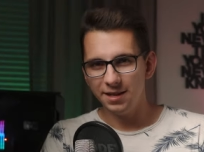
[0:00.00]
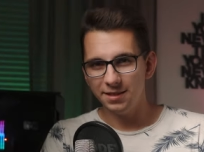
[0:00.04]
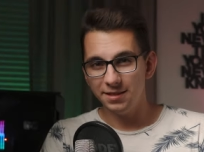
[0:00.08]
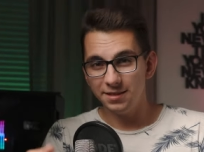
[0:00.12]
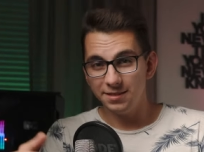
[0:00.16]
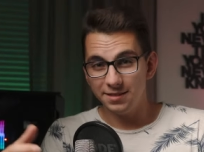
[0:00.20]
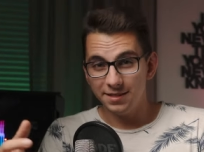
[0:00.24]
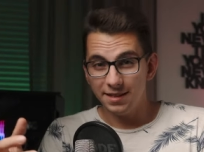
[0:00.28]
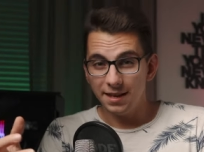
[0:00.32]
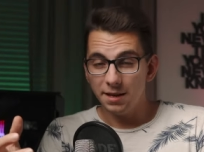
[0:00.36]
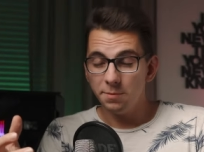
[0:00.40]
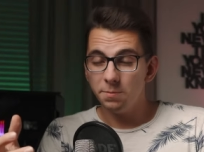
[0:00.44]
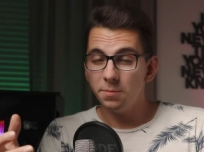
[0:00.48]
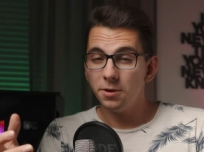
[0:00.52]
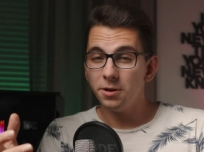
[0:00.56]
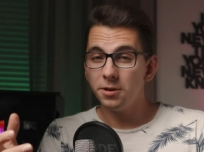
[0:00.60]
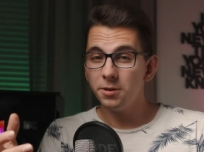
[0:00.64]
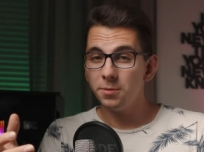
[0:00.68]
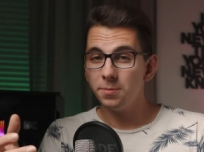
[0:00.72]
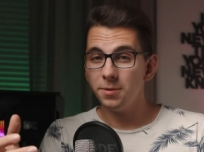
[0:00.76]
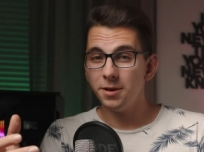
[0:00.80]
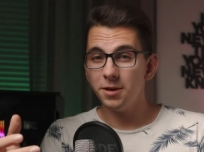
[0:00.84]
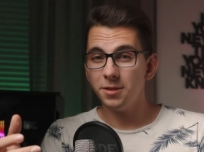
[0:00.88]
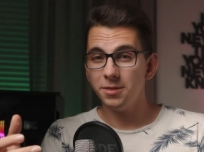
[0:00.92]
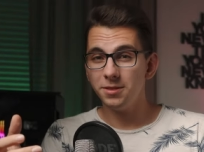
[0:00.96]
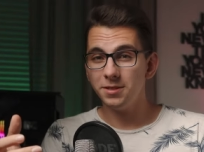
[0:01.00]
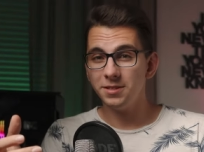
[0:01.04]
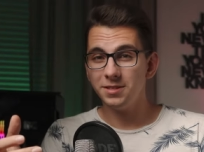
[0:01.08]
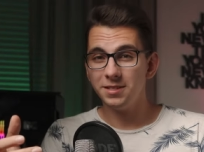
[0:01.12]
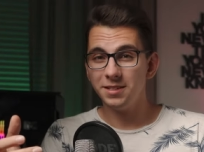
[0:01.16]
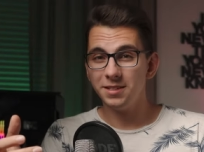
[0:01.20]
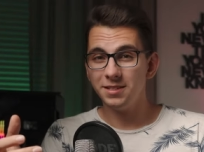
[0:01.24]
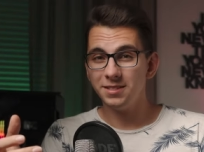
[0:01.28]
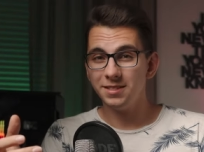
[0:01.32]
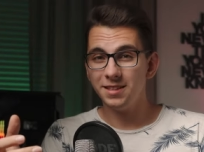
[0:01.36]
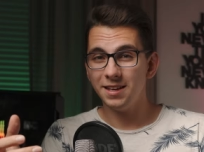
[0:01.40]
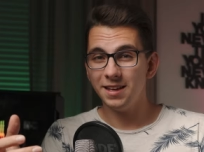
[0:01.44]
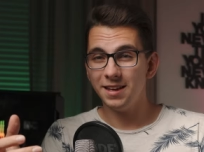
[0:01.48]
And the sad part about this
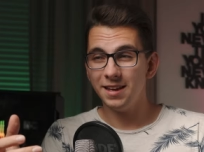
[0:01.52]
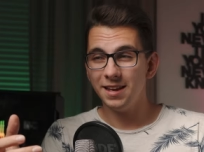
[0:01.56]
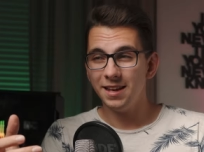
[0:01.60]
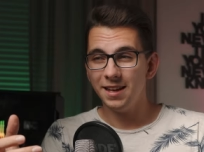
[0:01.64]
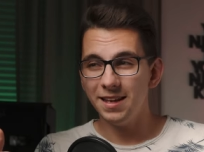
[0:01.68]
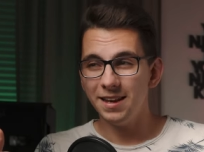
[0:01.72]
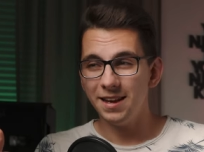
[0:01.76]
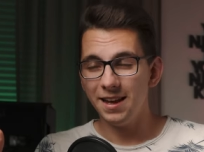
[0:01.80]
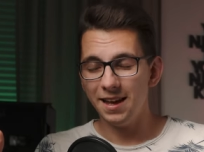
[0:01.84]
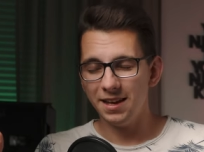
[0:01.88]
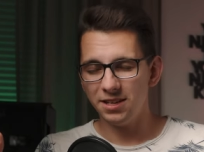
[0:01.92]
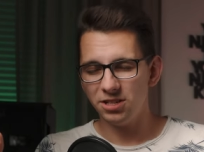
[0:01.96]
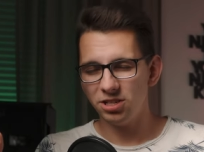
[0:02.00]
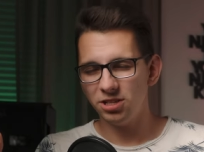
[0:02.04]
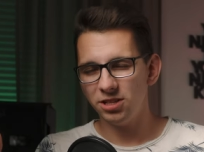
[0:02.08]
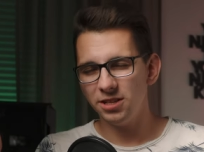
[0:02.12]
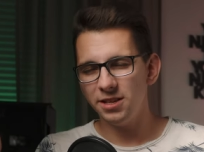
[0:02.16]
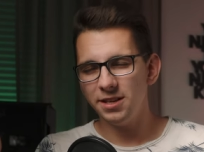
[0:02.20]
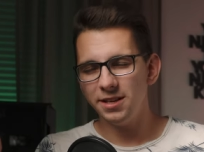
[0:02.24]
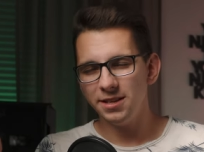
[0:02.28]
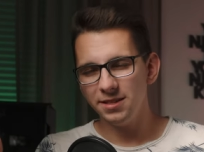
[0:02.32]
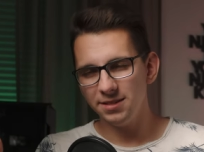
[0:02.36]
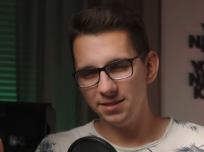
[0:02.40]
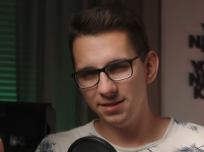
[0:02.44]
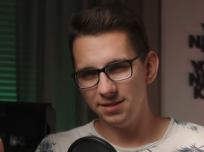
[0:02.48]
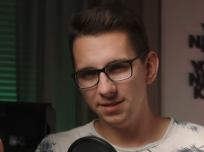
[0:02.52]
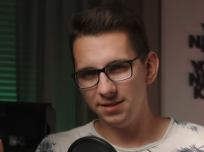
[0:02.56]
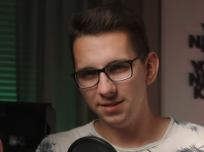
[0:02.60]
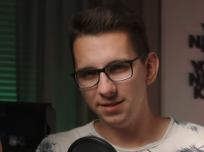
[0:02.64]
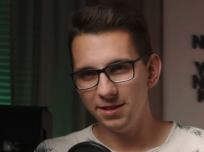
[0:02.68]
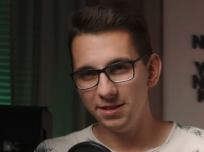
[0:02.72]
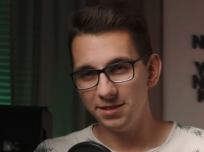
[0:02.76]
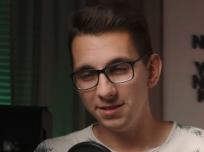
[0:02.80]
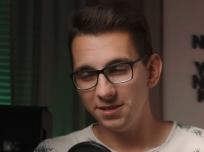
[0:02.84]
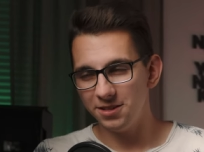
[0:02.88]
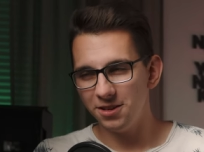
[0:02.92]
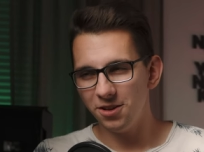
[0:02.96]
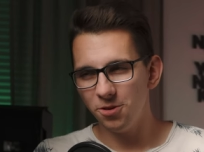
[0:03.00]
is that it actually isn't.
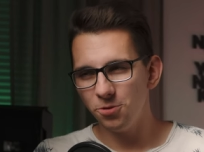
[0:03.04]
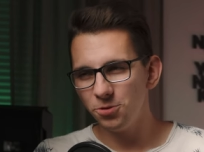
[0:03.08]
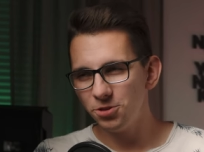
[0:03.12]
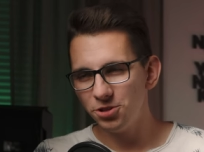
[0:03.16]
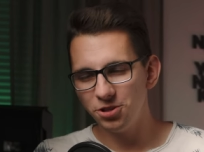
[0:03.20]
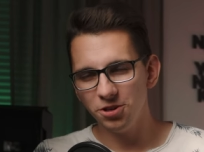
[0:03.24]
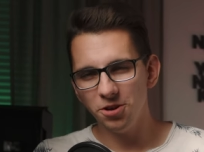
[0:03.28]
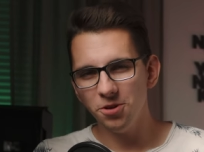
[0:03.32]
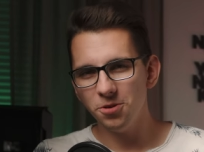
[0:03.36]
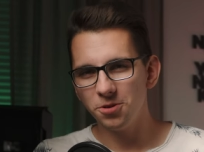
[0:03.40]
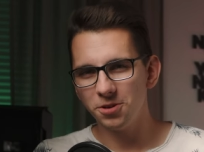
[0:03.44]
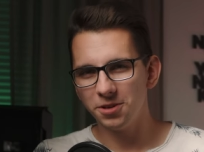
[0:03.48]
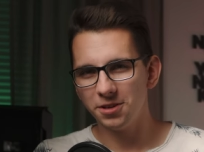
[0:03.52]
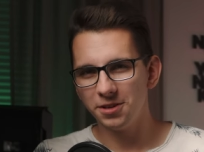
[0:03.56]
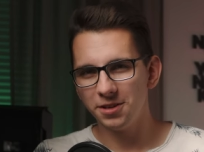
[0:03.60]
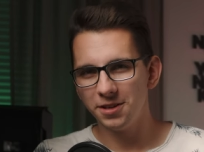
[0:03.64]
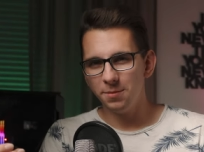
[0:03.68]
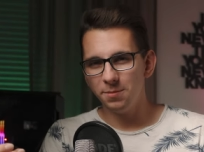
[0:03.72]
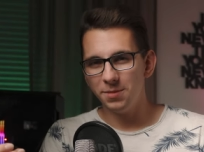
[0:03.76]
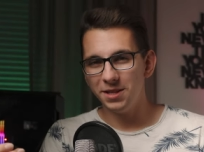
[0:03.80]
It's no joke.